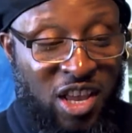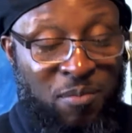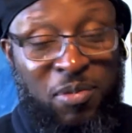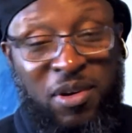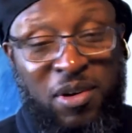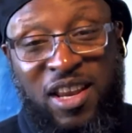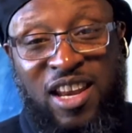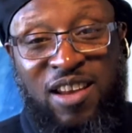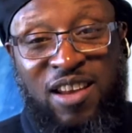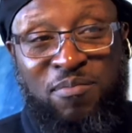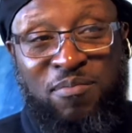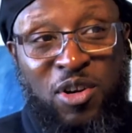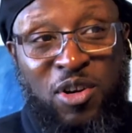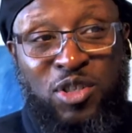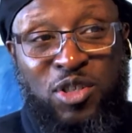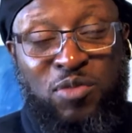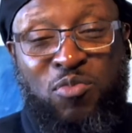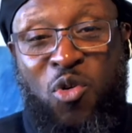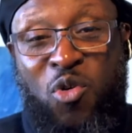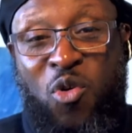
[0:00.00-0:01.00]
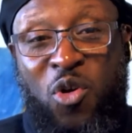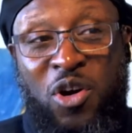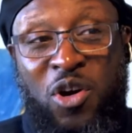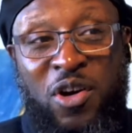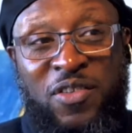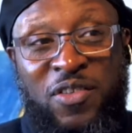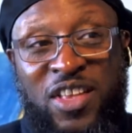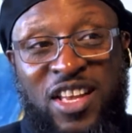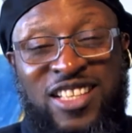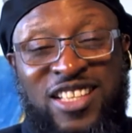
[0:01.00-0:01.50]
but in a much
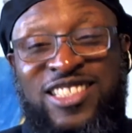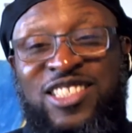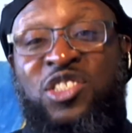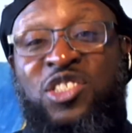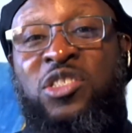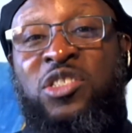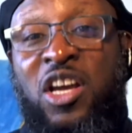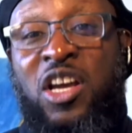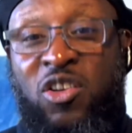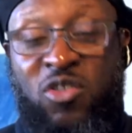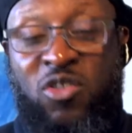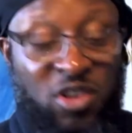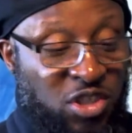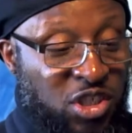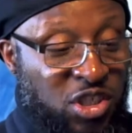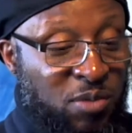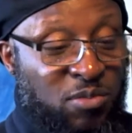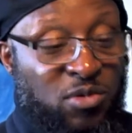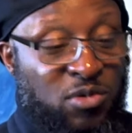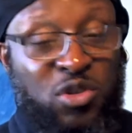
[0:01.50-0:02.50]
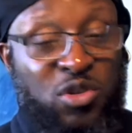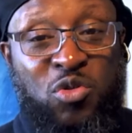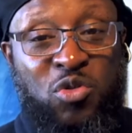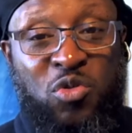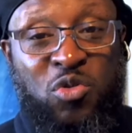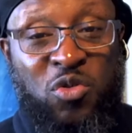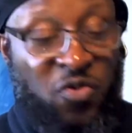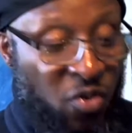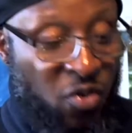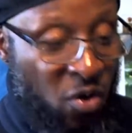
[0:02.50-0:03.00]
more subtle or
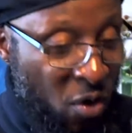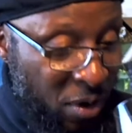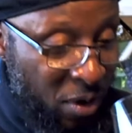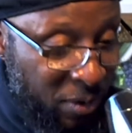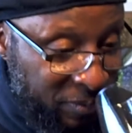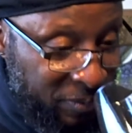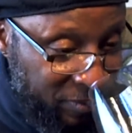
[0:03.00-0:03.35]
subdued form.